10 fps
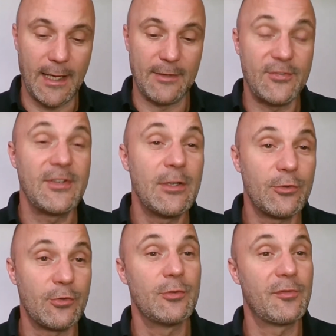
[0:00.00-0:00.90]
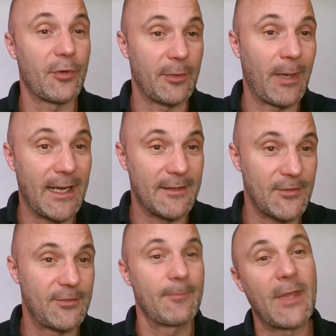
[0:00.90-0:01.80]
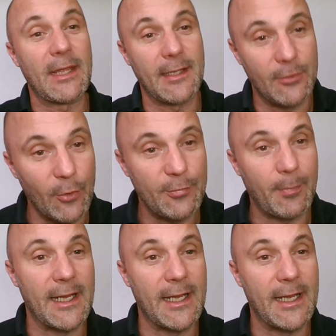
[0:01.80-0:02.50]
and CO2 for the plants, and then those